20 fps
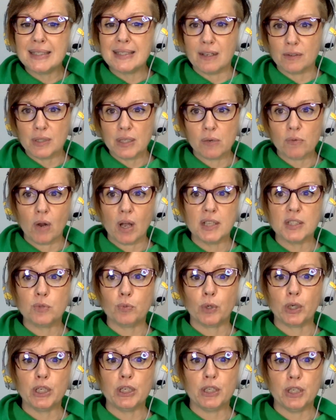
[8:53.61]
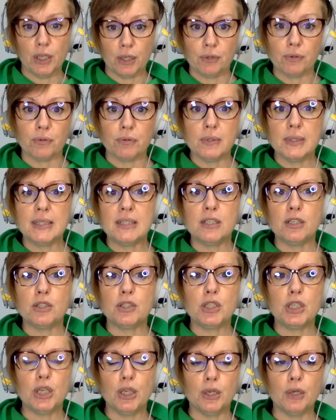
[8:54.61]
Dowsing rods were used
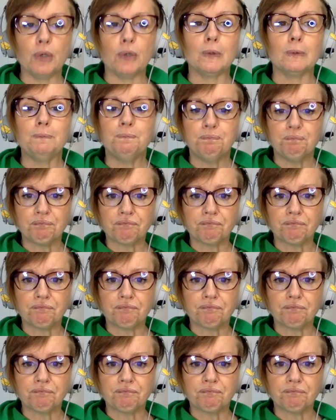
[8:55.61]
to